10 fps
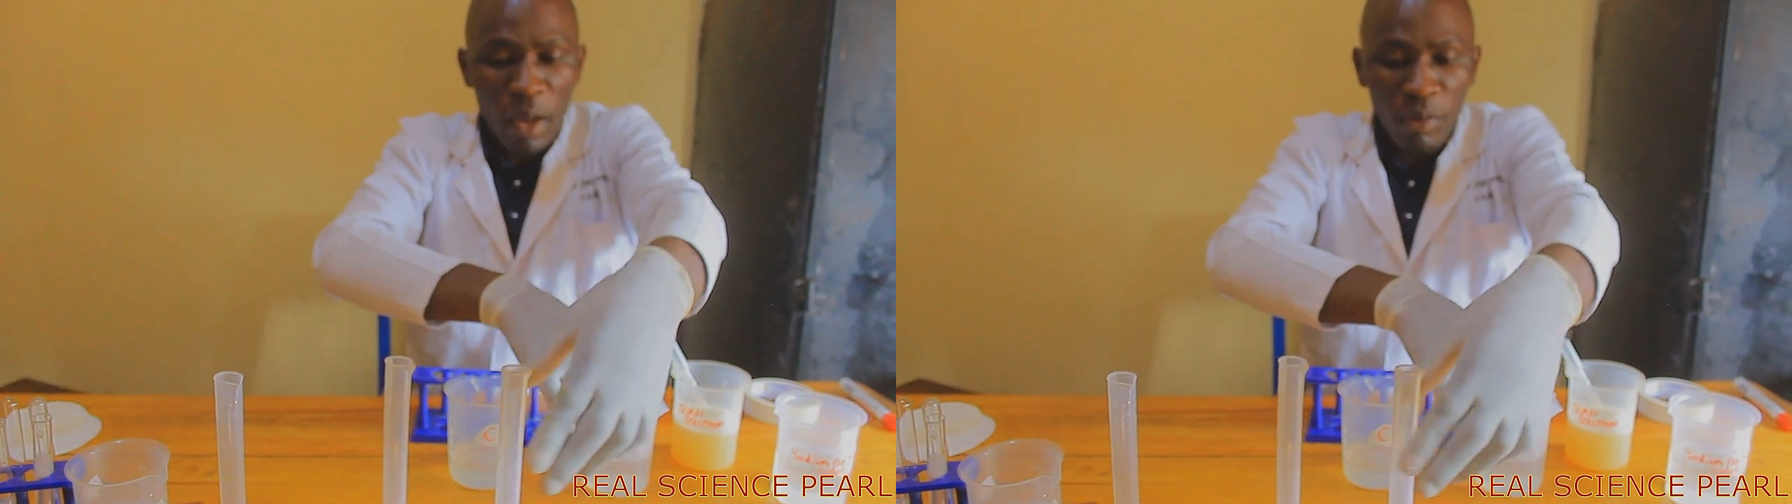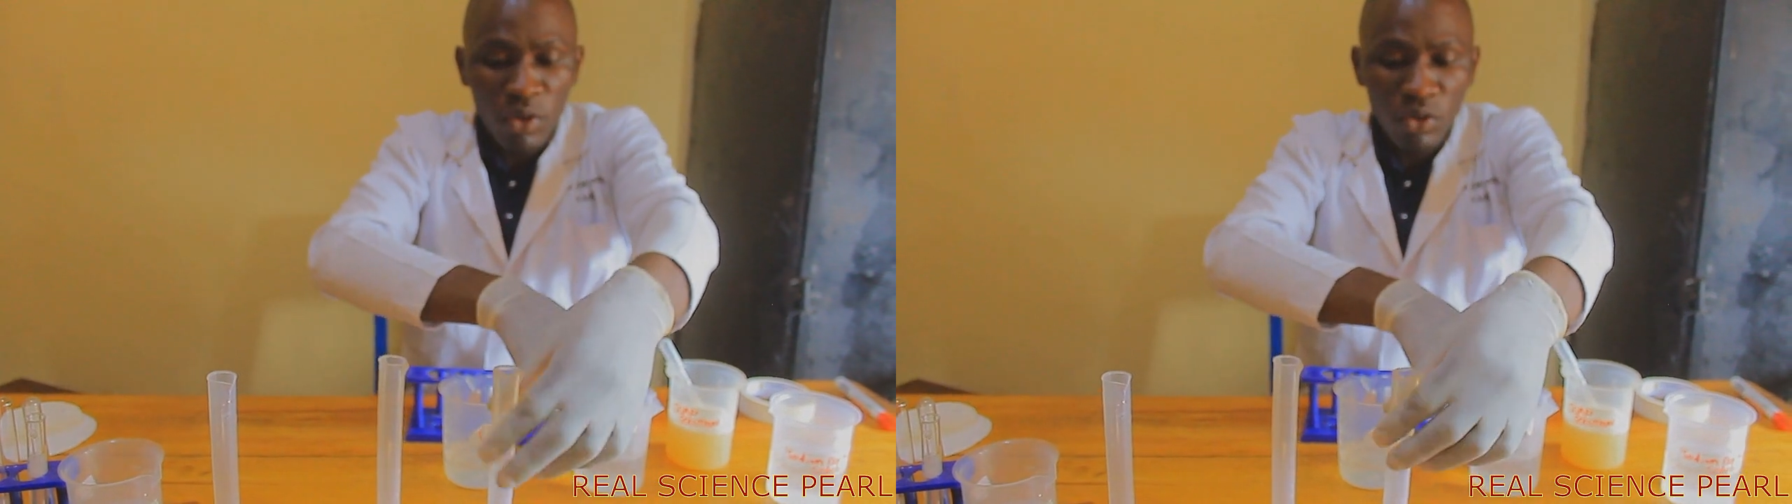
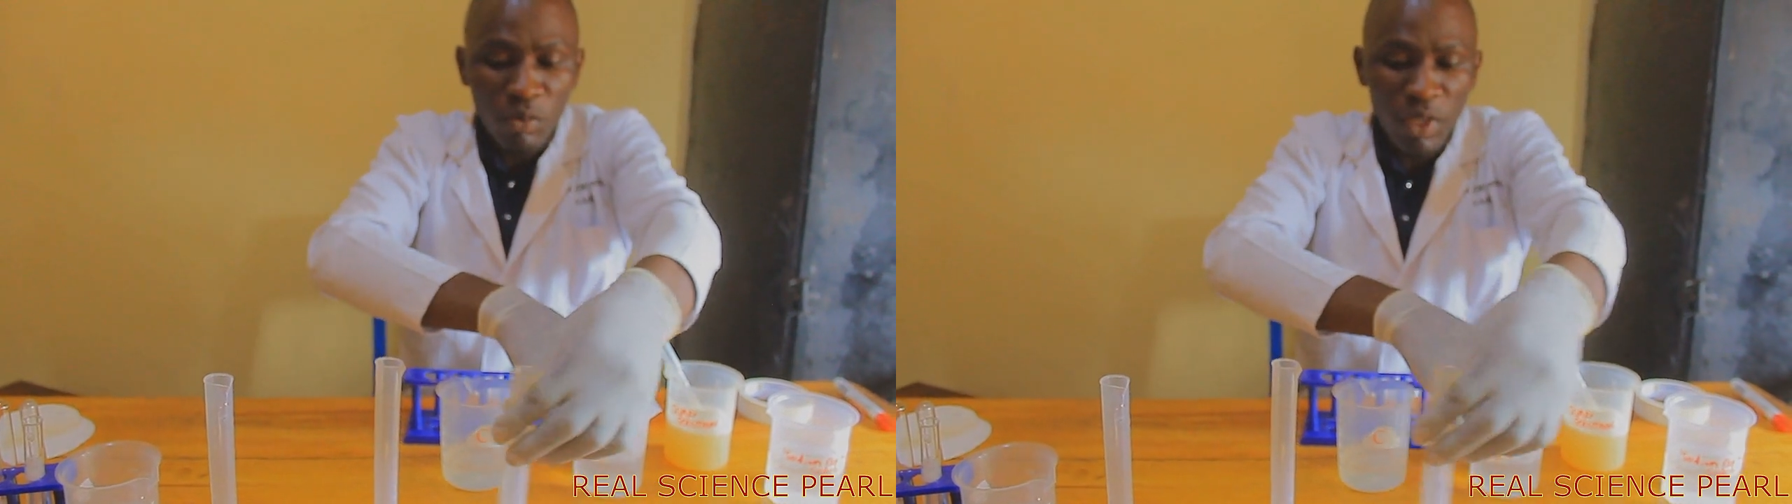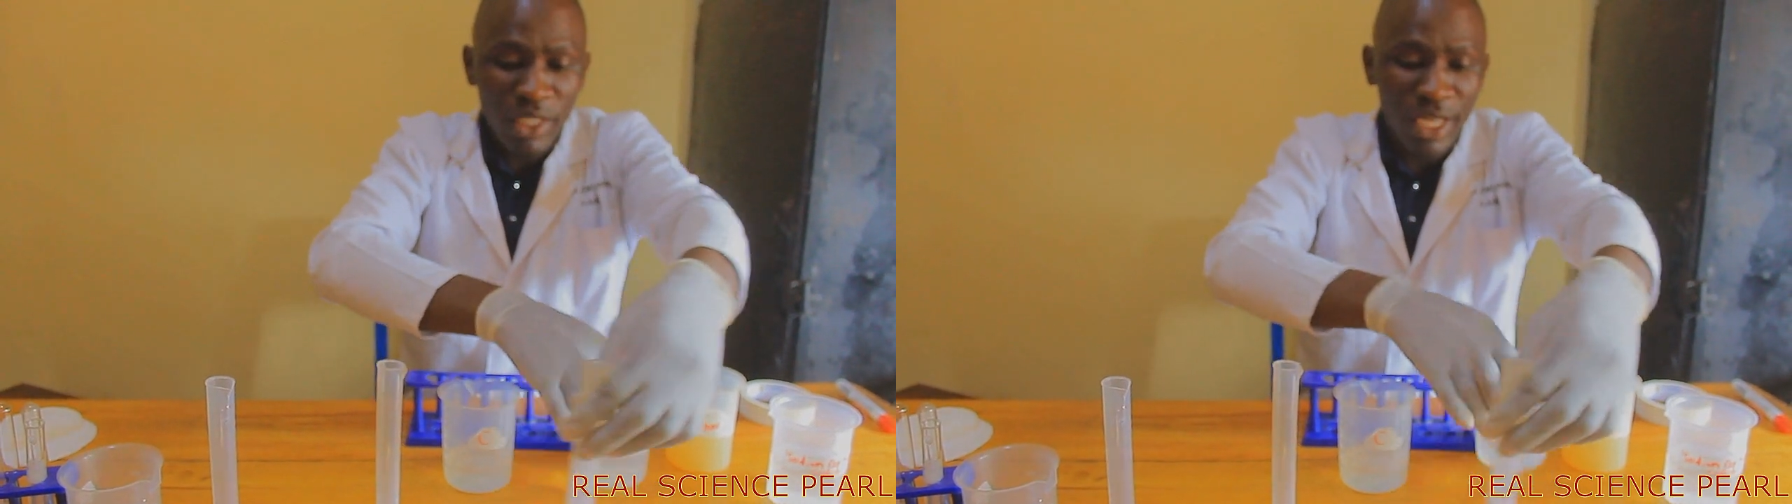I'm going to
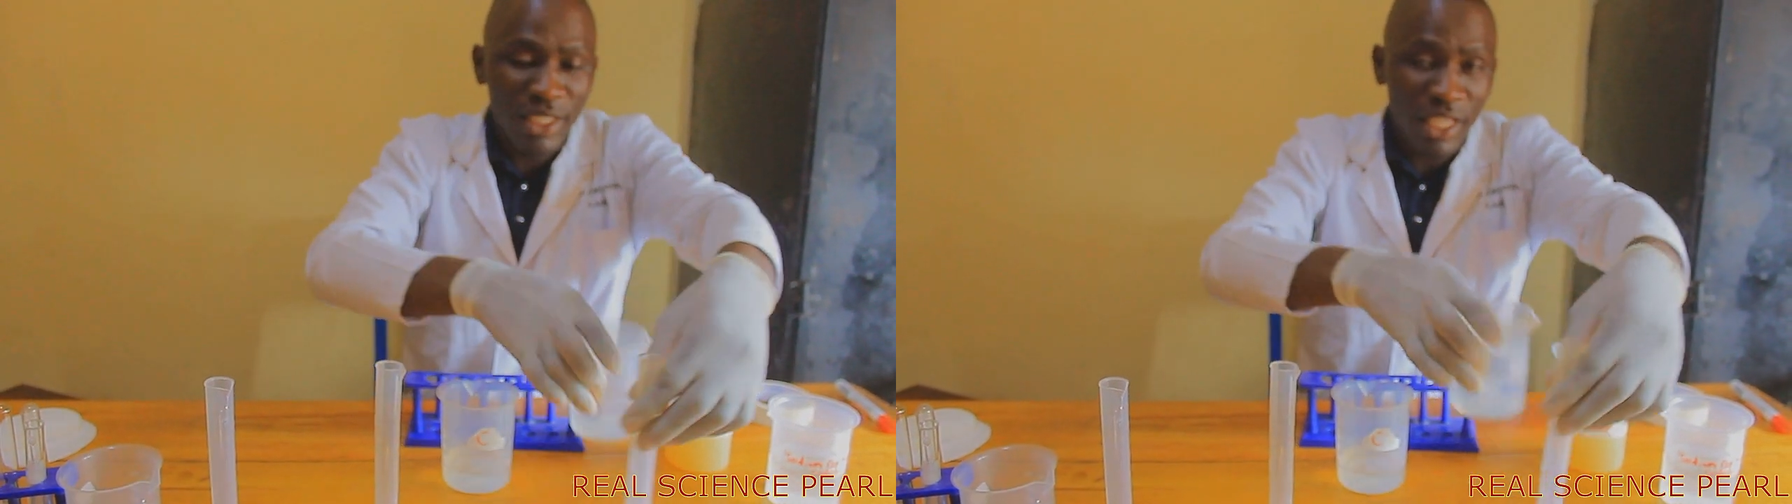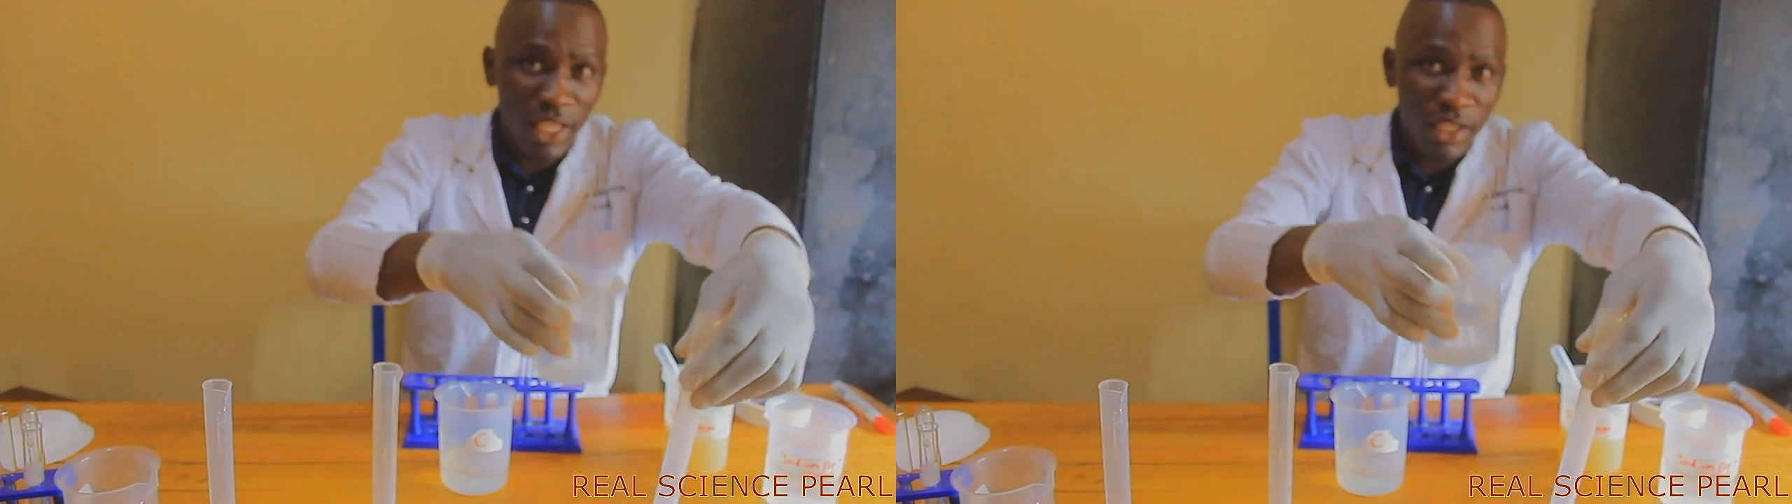measure
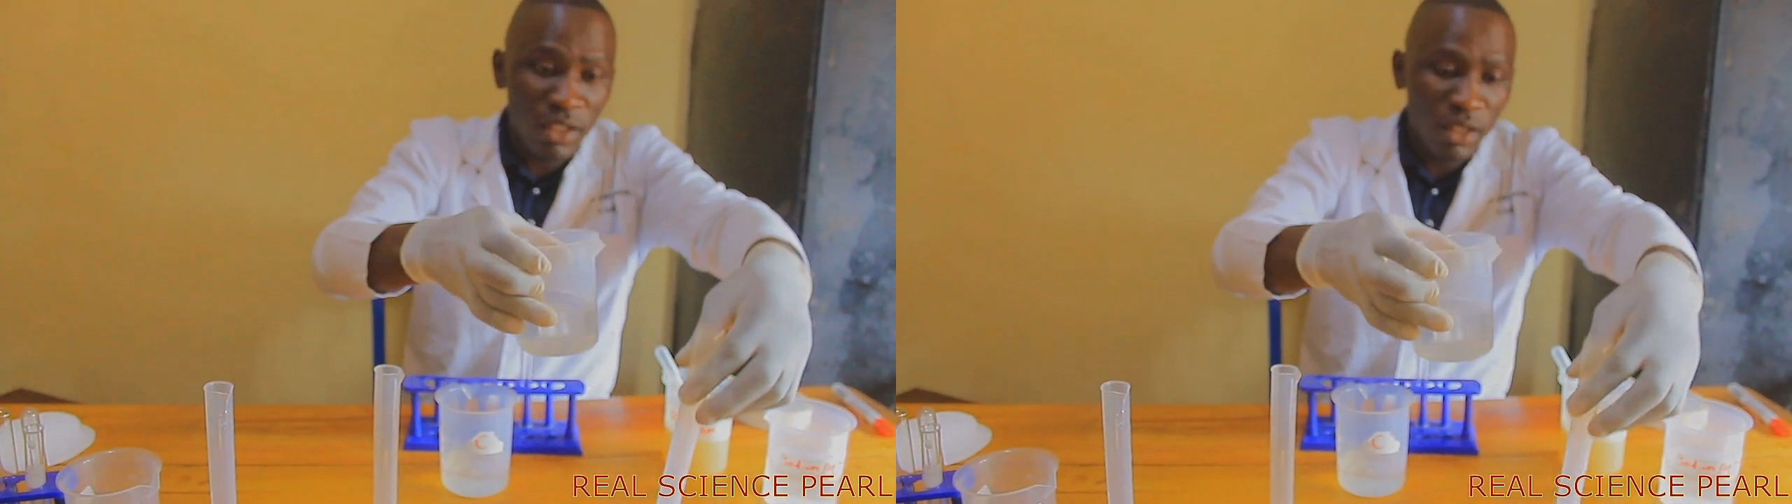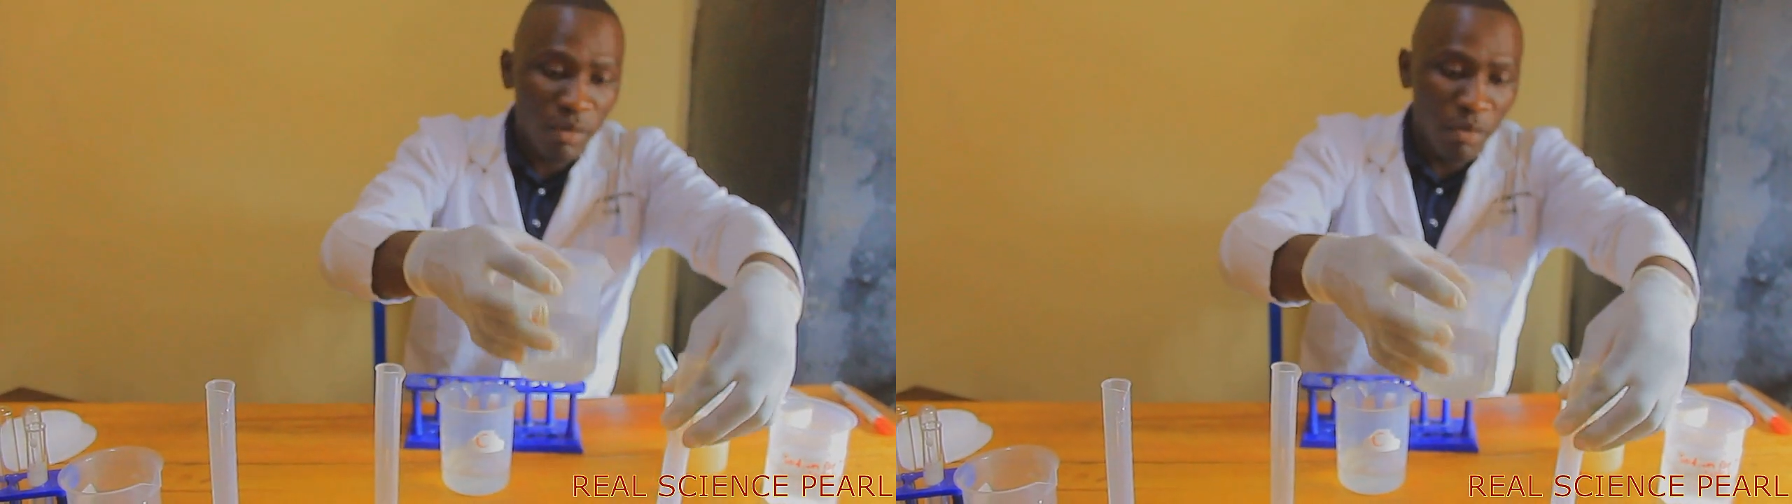10